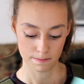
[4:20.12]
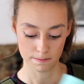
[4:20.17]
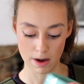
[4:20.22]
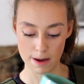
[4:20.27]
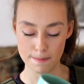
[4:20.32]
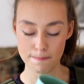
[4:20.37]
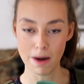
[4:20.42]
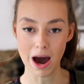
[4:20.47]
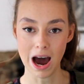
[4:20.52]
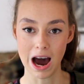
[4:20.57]

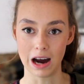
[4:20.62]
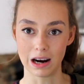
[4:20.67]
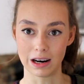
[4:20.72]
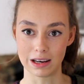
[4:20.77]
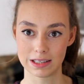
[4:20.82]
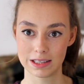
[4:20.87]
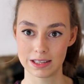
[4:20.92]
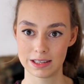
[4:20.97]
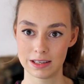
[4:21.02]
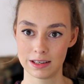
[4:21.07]
my
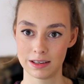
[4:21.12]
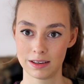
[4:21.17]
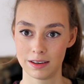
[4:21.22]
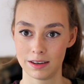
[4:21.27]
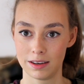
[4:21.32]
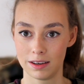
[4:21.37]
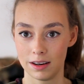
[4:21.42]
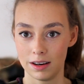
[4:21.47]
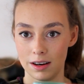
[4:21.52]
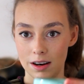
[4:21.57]
mugs.
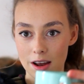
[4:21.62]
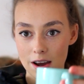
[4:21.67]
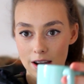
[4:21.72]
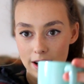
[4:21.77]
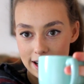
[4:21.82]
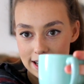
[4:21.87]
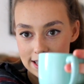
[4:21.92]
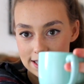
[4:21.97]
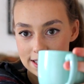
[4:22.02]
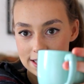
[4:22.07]
Look,
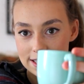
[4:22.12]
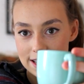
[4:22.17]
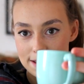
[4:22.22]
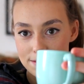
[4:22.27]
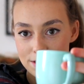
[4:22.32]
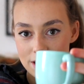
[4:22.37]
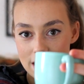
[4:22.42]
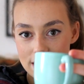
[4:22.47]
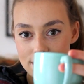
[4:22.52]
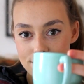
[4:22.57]
it's the
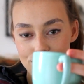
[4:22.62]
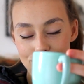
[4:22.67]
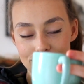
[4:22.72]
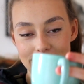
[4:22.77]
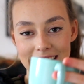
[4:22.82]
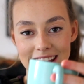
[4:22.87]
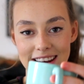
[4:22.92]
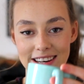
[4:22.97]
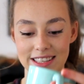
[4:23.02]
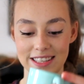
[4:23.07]
same kind of
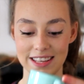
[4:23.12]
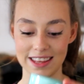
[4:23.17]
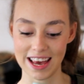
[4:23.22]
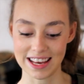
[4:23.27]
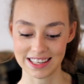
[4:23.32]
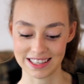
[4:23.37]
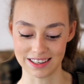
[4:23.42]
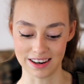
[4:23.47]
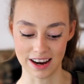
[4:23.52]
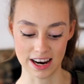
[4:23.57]
green, so
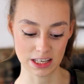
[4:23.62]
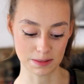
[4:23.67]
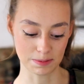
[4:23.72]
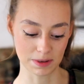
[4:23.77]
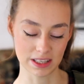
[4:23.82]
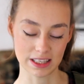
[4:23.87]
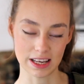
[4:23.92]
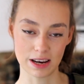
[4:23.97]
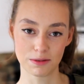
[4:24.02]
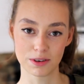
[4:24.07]
that's nice
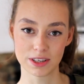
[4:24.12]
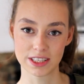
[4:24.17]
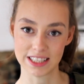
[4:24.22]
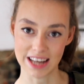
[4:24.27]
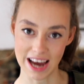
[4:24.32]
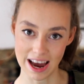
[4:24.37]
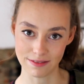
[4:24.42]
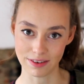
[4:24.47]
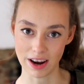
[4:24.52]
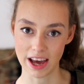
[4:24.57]
because I wanted
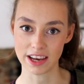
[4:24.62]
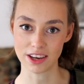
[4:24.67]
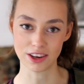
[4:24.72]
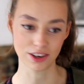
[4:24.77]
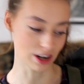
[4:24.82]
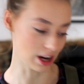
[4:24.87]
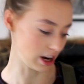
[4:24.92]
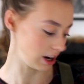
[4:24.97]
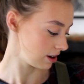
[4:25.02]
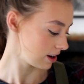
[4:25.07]
to have like,
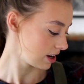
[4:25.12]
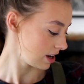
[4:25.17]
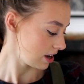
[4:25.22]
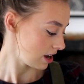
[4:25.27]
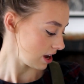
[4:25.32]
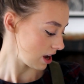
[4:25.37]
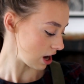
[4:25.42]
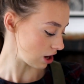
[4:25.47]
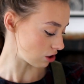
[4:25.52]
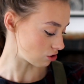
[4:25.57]
you know,
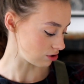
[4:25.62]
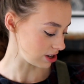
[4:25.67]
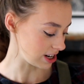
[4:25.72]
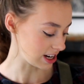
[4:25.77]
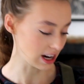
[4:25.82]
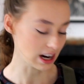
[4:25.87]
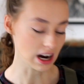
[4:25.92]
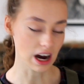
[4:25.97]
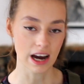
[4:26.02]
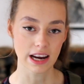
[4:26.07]
a
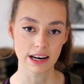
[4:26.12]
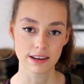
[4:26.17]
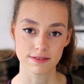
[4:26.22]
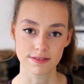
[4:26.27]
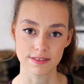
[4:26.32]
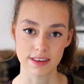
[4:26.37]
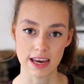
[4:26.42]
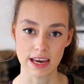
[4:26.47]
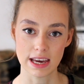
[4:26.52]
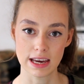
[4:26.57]
green kind of
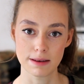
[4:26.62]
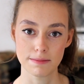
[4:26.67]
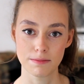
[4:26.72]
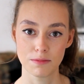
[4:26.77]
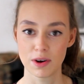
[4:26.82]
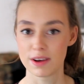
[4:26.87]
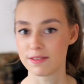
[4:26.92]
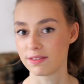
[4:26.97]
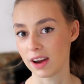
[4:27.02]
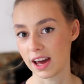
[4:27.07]

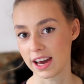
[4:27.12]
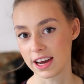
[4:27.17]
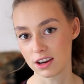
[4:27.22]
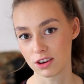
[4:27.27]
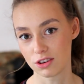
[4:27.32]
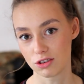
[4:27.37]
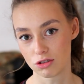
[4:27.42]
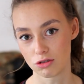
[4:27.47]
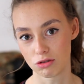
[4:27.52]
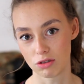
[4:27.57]
theme with
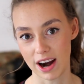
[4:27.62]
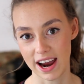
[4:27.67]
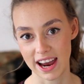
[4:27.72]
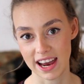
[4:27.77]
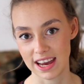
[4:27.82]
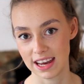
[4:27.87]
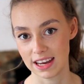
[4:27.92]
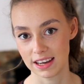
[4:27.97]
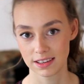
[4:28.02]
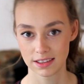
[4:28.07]
like
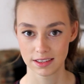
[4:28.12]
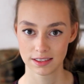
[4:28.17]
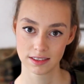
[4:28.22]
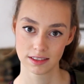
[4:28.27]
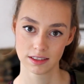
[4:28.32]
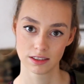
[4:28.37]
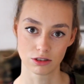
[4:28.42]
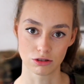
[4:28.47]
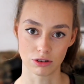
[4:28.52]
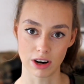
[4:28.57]
grey,
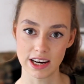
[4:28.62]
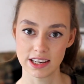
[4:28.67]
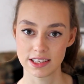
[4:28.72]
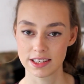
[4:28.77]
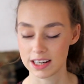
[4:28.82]
grey